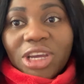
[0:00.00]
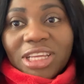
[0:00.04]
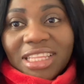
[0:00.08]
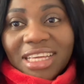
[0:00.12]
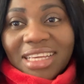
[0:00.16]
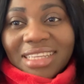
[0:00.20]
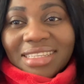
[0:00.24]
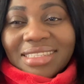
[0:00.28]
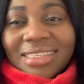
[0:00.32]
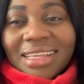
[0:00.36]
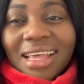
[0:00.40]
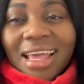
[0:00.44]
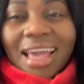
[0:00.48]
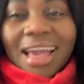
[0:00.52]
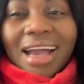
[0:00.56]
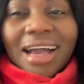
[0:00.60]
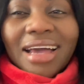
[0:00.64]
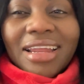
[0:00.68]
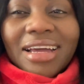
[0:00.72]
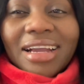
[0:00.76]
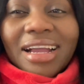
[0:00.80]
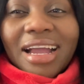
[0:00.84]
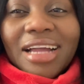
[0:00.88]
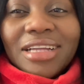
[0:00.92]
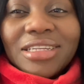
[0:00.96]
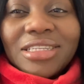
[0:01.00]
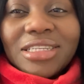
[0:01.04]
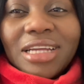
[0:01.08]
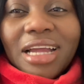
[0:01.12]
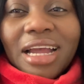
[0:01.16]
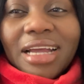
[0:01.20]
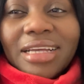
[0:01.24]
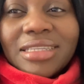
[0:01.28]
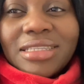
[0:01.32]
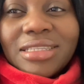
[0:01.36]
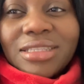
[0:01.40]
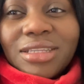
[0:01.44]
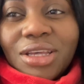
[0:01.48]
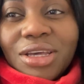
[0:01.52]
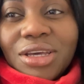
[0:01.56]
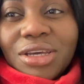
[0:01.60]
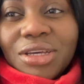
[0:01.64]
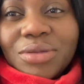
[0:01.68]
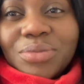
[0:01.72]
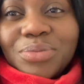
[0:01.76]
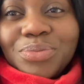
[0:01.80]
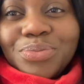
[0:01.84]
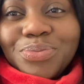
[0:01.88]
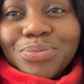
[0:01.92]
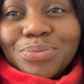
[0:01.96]
this, and I'll catch you guys
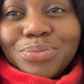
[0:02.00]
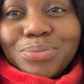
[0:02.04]
soon.